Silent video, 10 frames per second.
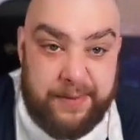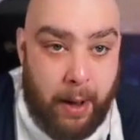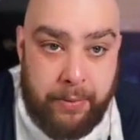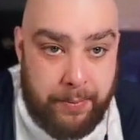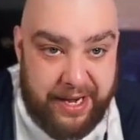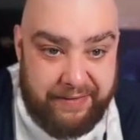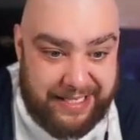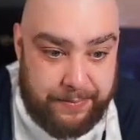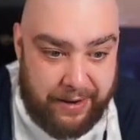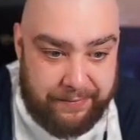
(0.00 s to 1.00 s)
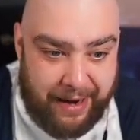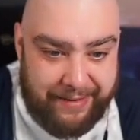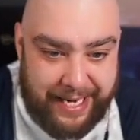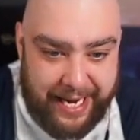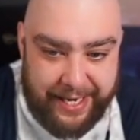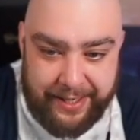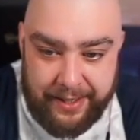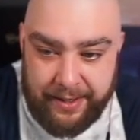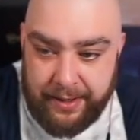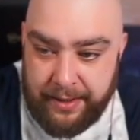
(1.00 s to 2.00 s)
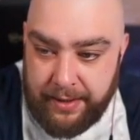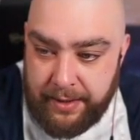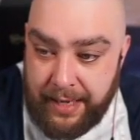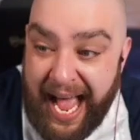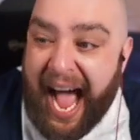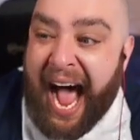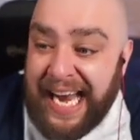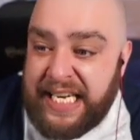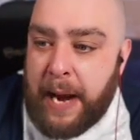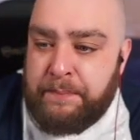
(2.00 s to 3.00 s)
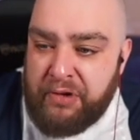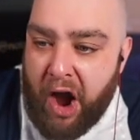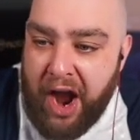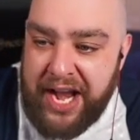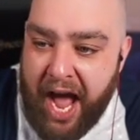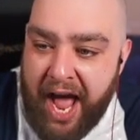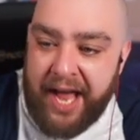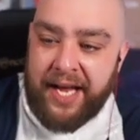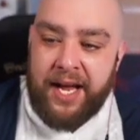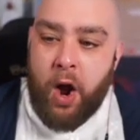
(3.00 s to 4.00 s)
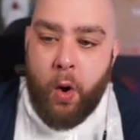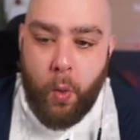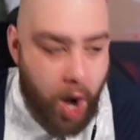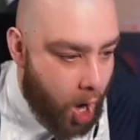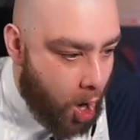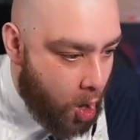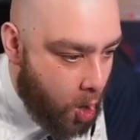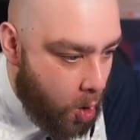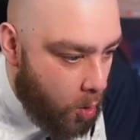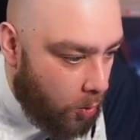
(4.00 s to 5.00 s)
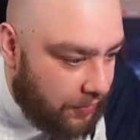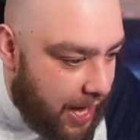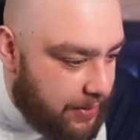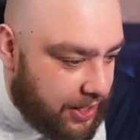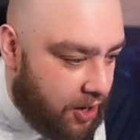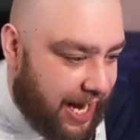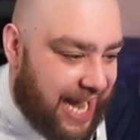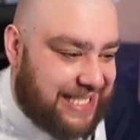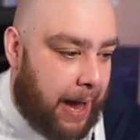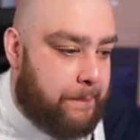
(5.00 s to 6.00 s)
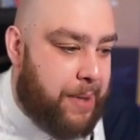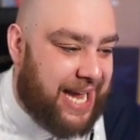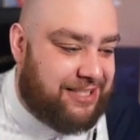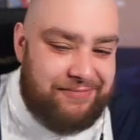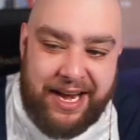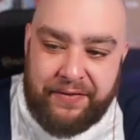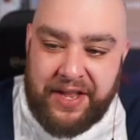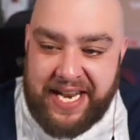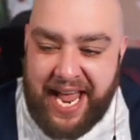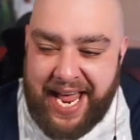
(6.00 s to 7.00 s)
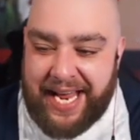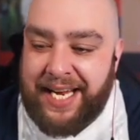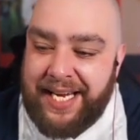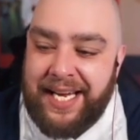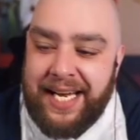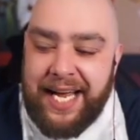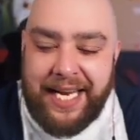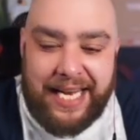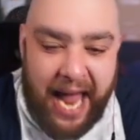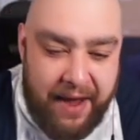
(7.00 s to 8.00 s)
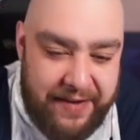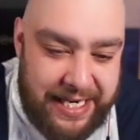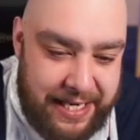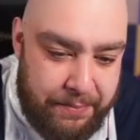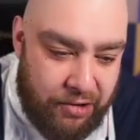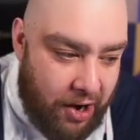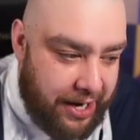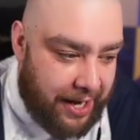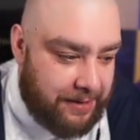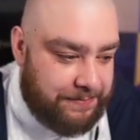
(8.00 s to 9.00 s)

are popping up in the Reds apart from Harry Kane. And De Bruyne! Woo! There we go, guys. Our best red of the day. Kevin De Bruyne.